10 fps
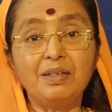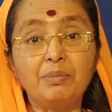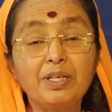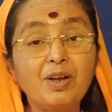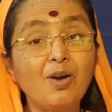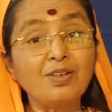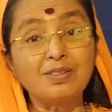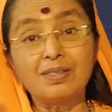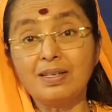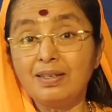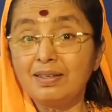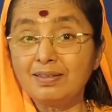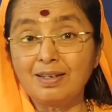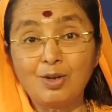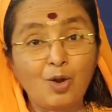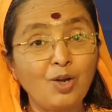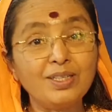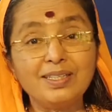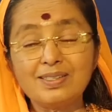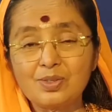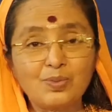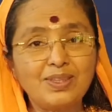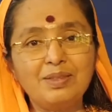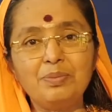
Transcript: because the Lord is with